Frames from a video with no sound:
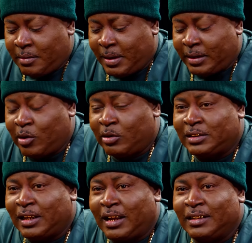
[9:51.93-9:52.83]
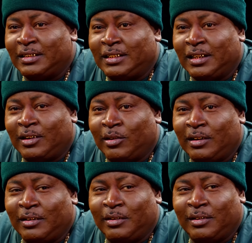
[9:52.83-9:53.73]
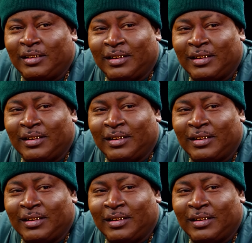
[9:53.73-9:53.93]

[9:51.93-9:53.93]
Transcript: My nose starting to tinkle a little.